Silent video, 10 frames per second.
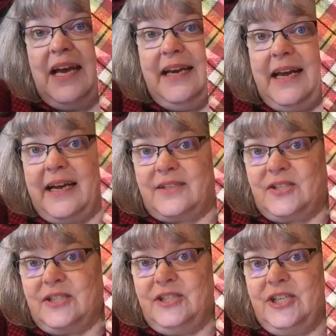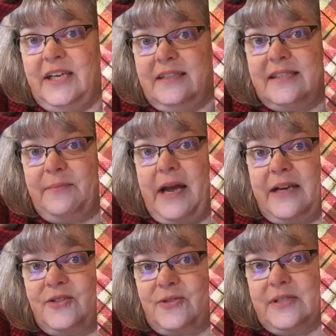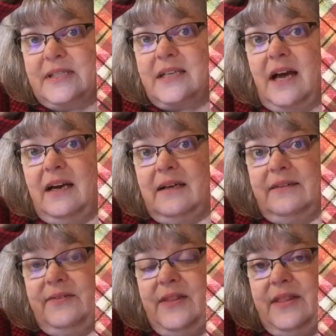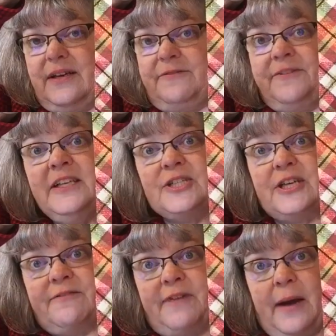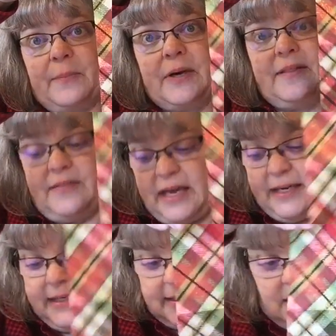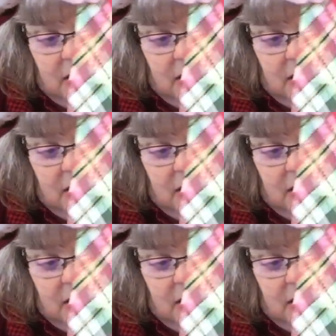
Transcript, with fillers: an ex she had some extras of the finishing fabric that is